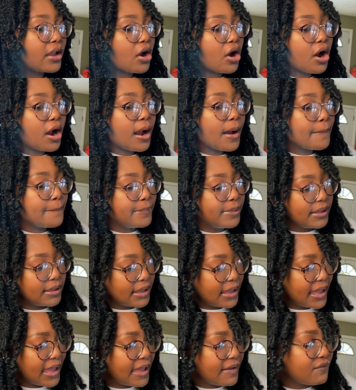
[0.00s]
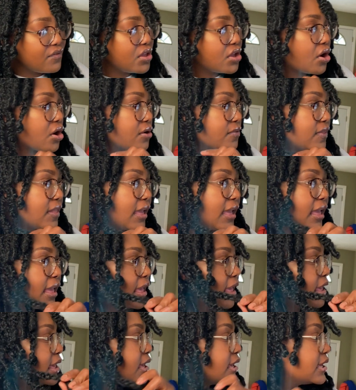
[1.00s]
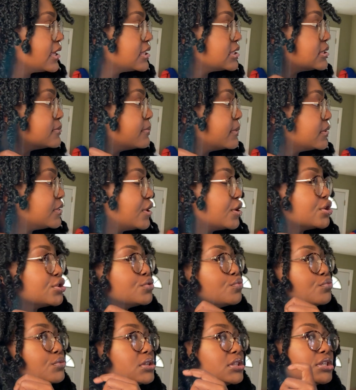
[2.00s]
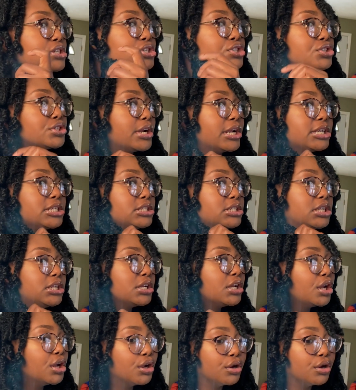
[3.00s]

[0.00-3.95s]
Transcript: are a bit heavy on the ends, but they're really stretchy,